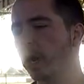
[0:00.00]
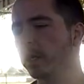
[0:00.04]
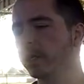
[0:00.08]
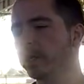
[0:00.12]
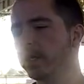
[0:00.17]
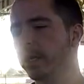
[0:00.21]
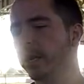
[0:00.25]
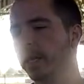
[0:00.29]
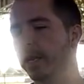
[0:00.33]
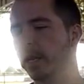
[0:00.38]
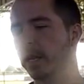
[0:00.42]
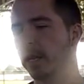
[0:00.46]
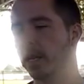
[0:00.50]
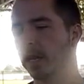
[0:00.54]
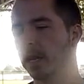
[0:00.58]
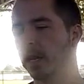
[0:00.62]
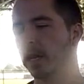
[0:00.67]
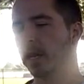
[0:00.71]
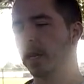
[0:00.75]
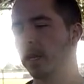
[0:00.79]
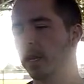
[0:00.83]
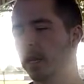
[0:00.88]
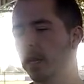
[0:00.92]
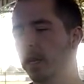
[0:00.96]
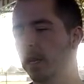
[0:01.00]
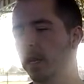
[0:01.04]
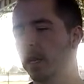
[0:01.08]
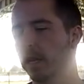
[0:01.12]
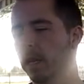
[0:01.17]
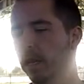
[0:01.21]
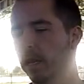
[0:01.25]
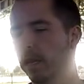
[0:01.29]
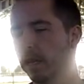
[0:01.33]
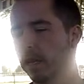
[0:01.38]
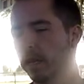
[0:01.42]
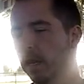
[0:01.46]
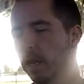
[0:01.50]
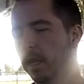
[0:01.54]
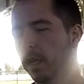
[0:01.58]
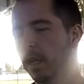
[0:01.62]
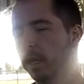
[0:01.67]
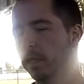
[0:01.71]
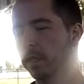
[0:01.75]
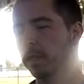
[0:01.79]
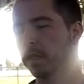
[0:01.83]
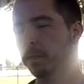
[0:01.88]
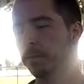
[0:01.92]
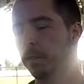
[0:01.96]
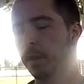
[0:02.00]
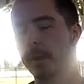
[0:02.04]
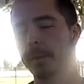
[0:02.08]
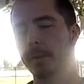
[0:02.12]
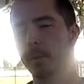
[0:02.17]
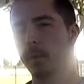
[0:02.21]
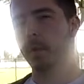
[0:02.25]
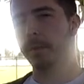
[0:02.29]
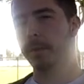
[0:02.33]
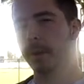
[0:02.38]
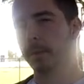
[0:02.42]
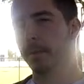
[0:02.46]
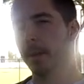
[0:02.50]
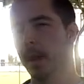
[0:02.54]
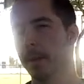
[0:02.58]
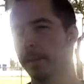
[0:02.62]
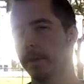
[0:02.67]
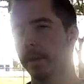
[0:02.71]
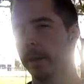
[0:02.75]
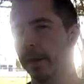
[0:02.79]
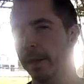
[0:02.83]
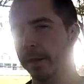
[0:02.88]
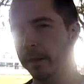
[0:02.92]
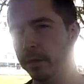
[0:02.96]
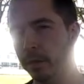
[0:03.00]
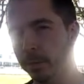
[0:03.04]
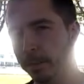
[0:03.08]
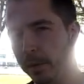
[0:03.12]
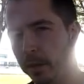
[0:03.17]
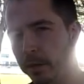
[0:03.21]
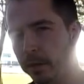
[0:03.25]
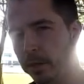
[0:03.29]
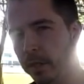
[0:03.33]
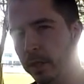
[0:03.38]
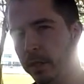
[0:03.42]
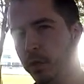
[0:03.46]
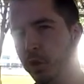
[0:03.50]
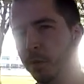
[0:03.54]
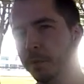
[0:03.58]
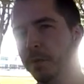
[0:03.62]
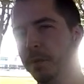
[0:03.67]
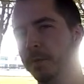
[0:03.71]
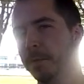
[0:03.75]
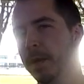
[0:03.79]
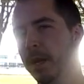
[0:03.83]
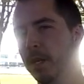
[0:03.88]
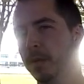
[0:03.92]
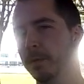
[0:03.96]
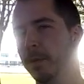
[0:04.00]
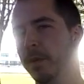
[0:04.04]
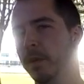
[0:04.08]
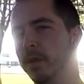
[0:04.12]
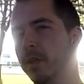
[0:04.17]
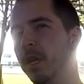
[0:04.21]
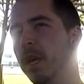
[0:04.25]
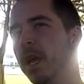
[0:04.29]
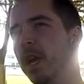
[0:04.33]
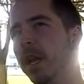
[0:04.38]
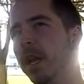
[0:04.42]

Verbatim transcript: I'll say, uh, uh, this probably won't be a popular answer, but I'll say Super Smash Bros.